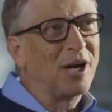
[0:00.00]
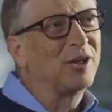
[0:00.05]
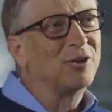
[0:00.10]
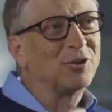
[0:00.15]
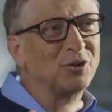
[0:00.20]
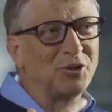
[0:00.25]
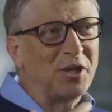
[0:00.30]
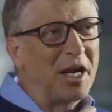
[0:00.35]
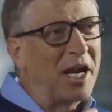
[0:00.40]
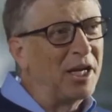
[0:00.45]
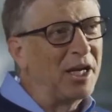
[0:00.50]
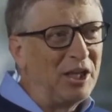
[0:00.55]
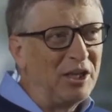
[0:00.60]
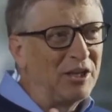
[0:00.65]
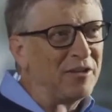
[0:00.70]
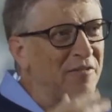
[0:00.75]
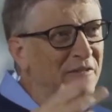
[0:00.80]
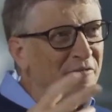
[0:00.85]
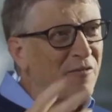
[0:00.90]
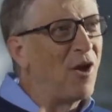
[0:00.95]

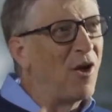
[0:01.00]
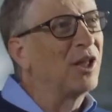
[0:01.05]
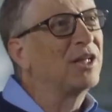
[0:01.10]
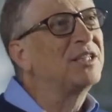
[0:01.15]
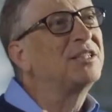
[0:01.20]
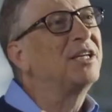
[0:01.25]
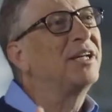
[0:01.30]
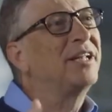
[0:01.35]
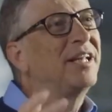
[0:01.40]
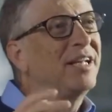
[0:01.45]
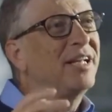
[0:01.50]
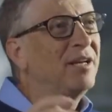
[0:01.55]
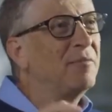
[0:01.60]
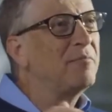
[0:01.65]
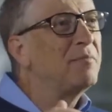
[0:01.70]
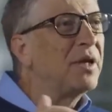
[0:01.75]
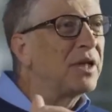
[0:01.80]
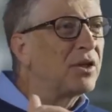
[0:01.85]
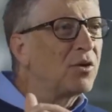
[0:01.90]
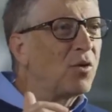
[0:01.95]
understanding of the volatility
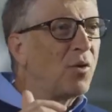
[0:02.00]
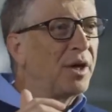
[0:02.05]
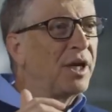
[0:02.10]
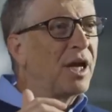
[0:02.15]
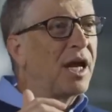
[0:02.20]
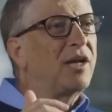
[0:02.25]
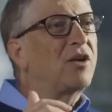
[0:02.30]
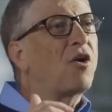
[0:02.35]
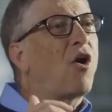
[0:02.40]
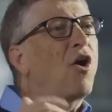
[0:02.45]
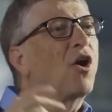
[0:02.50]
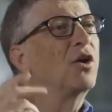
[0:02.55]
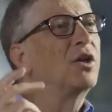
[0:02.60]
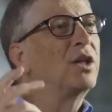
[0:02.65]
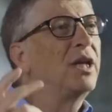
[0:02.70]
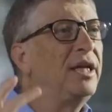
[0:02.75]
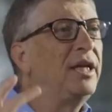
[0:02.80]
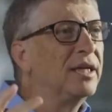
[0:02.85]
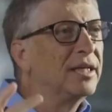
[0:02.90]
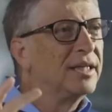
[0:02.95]
of Bitcoin, I'd
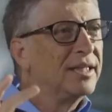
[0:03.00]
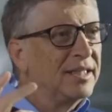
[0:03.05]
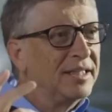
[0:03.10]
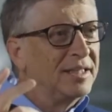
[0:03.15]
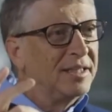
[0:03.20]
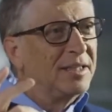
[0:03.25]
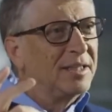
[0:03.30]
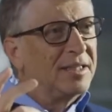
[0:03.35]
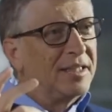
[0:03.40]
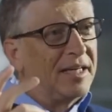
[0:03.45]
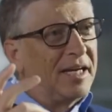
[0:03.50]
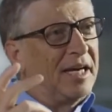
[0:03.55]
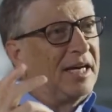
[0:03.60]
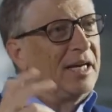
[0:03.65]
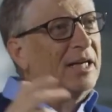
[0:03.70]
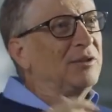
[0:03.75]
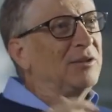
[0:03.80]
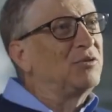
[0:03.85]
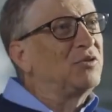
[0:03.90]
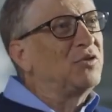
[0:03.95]
hardly
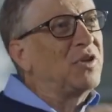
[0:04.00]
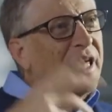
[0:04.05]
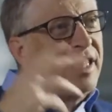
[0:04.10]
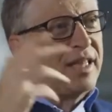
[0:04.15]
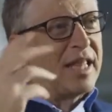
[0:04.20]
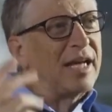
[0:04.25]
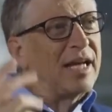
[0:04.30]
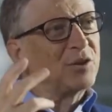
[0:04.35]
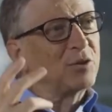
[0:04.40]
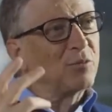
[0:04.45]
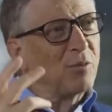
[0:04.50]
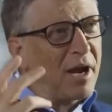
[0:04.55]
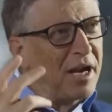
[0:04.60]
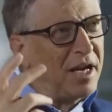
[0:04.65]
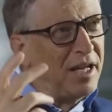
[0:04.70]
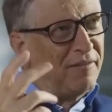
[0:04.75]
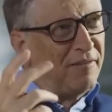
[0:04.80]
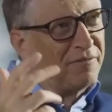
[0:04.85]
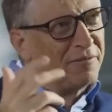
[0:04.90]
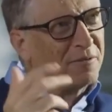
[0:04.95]
say that's
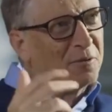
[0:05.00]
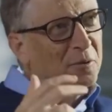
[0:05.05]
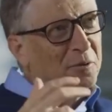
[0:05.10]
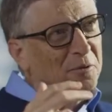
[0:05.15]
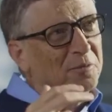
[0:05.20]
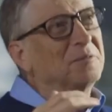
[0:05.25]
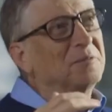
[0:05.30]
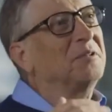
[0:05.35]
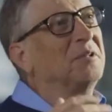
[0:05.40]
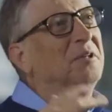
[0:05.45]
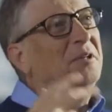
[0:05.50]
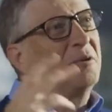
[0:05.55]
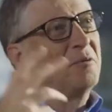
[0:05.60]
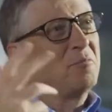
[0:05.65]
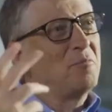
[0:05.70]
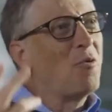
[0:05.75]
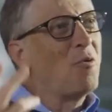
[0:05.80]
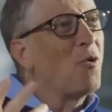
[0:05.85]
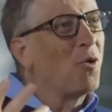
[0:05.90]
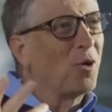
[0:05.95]
ready for
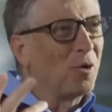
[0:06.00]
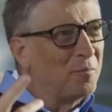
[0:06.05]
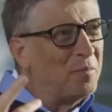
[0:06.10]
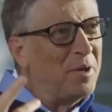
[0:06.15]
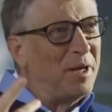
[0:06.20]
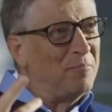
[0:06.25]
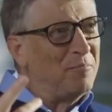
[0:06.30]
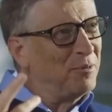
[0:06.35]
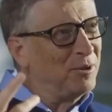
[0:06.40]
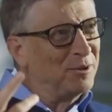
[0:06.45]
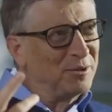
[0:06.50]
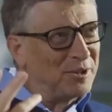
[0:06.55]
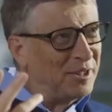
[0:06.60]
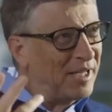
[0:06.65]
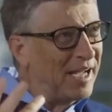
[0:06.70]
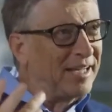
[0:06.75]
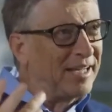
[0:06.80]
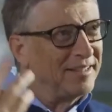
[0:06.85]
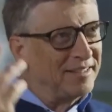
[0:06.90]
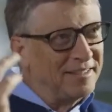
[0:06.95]
poor people
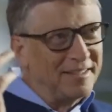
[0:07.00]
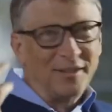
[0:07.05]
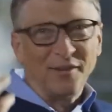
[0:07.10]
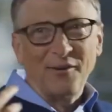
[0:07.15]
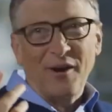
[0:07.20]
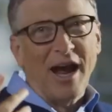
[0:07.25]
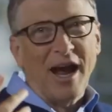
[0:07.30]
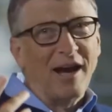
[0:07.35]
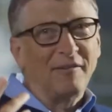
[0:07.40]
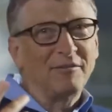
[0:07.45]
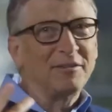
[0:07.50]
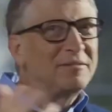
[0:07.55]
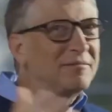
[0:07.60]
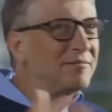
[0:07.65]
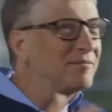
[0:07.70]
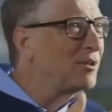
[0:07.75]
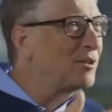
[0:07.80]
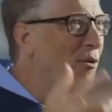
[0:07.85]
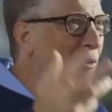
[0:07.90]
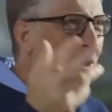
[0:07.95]
to have it
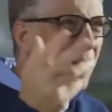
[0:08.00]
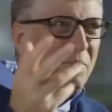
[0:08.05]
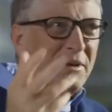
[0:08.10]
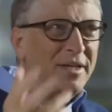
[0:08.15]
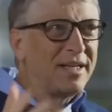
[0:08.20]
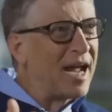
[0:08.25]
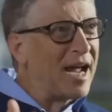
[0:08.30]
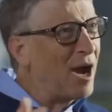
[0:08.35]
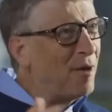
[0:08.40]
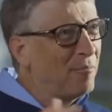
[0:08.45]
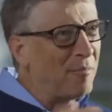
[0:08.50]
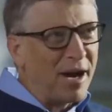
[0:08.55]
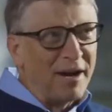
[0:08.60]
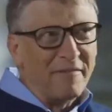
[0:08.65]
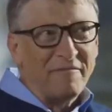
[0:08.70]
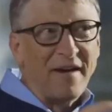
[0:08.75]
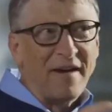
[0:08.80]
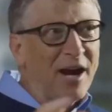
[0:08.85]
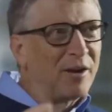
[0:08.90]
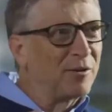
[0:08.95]
go up and down by
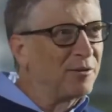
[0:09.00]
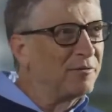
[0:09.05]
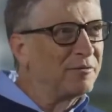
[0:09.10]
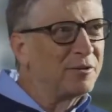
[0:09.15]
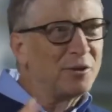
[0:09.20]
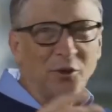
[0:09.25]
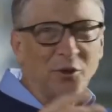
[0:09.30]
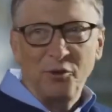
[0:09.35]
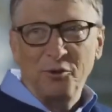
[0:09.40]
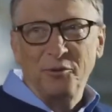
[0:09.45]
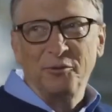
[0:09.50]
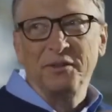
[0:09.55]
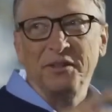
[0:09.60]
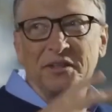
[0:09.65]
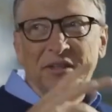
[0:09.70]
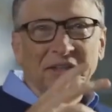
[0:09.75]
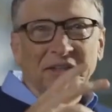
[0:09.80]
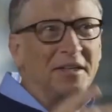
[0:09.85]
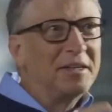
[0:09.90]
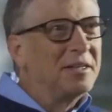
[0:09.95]
a factor of 2
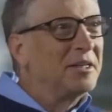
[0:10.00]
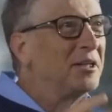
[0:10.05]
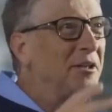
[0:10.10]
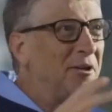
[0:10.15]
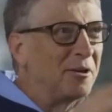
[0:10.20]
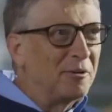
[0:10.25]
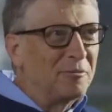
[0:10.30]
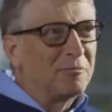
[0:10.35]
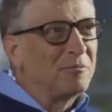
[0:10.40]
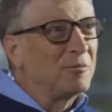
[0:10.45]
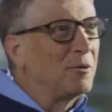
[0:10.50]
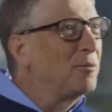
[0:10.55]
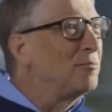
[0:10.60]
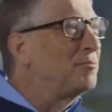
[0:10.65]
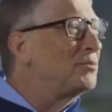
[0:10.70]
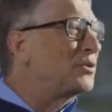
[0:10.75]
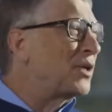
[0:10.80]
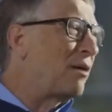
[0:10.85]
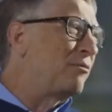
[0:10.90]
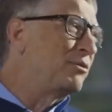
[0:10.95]
and
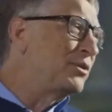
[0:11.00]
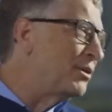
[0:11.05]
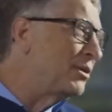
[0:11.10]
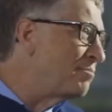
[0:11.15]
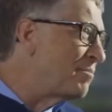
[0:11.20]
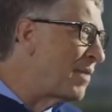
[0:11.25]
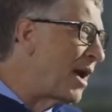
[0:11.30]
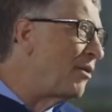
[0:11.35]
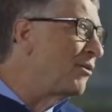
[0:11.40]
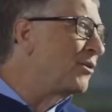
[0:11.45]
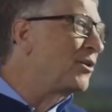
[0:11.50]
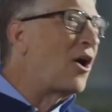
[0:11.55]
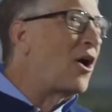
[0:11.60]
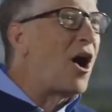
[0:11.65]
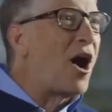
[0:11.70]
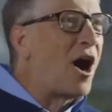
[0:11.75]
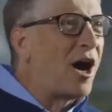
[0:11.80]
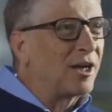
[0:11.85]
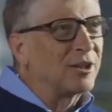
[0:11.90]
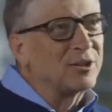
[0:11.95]
oops, I was at Mount
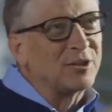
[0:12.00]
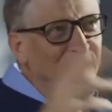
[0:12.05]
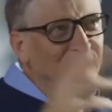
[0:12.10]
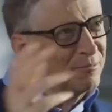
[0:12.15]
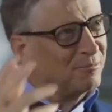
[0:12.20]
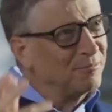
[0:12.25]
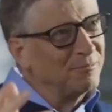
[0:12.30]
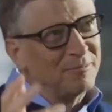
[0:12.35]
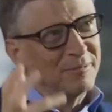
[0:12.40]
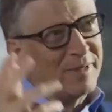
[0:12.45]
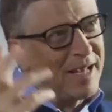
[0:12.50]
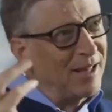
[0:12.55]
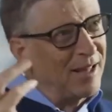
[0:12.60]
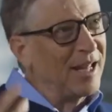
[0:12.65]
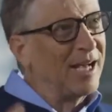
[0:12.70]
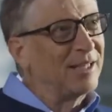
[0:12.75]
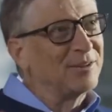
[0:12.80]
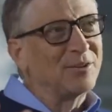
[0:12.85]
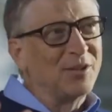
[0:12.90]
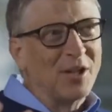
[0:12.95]
Gox, now
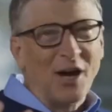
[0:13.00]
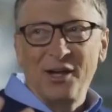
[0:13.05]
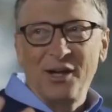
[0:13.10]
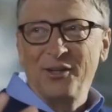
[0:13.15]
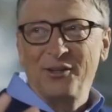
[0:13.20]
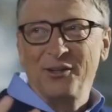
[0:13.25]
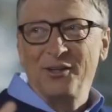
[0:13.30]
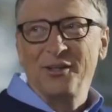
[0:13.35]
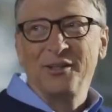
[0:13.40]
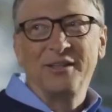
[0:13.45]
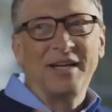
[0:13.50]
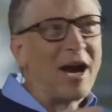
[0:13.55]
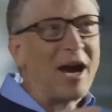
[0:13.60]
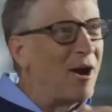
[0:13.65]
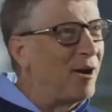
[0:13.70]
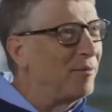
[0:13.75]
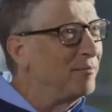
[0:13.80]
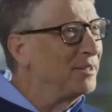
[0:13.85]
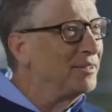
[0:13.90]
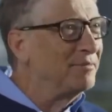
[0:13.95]
that's not good,
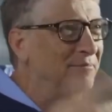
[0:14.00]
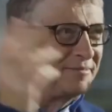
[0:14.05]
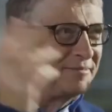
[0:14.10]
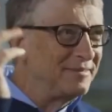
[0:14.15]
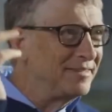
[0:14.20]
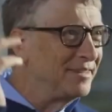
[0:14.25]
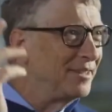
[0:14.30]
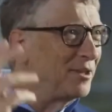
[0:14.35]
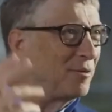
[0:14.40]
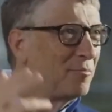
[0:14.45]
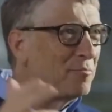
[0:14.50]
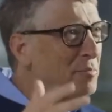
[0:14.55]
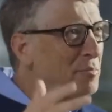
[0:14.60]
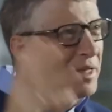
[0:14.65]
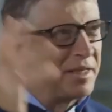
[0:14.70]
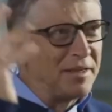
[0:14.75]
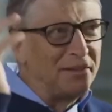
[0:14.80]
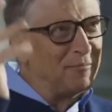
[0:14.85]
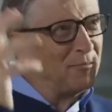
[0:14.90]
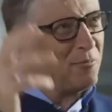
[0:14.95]
now I'm at
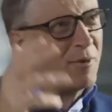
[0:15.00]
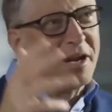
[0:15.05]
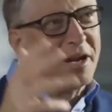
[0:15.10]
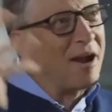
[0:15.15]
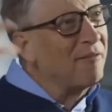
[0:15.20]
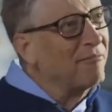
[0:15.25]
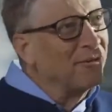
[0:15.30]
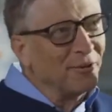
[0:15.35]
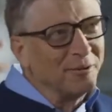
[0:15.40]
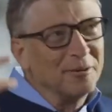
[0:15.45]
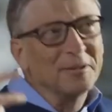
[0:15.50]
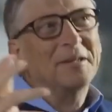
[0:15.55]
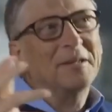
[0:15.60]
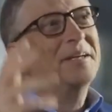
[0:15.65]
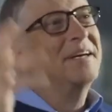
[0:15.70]
bit whatever.